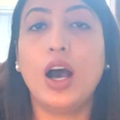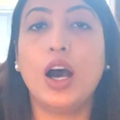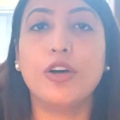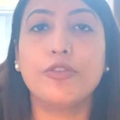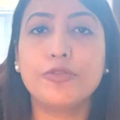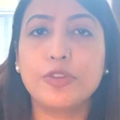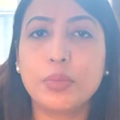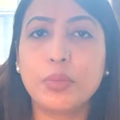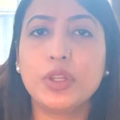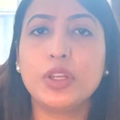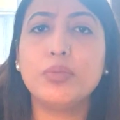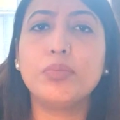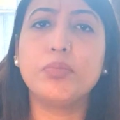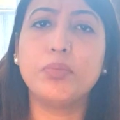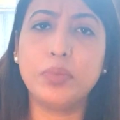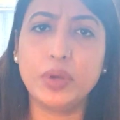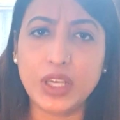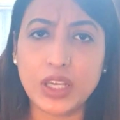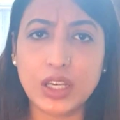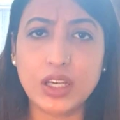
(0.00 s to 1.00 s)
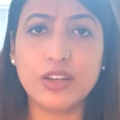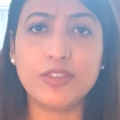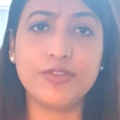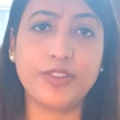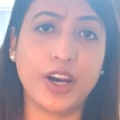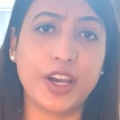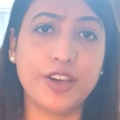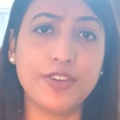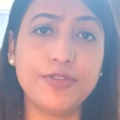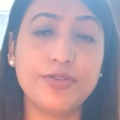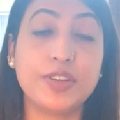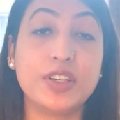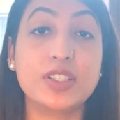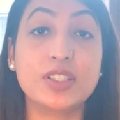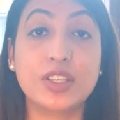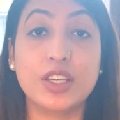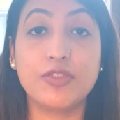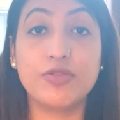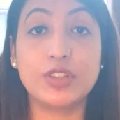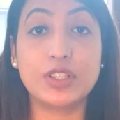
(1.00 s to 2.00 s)
A woman being a wife
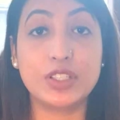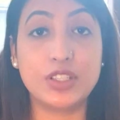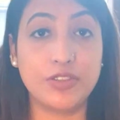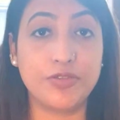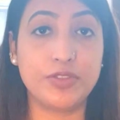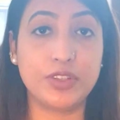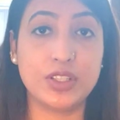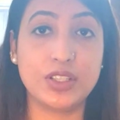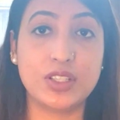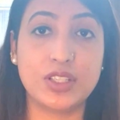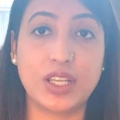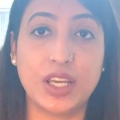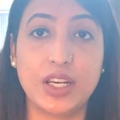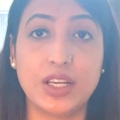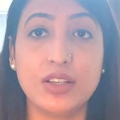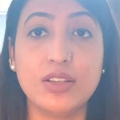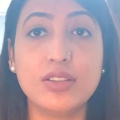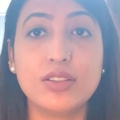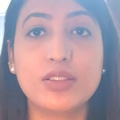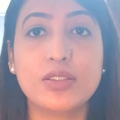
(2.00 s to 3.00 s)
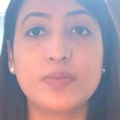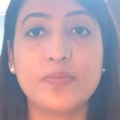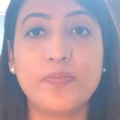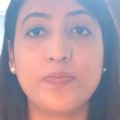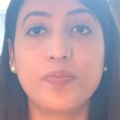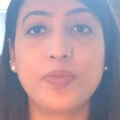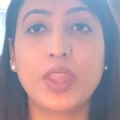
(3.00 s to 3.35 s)
is given different status.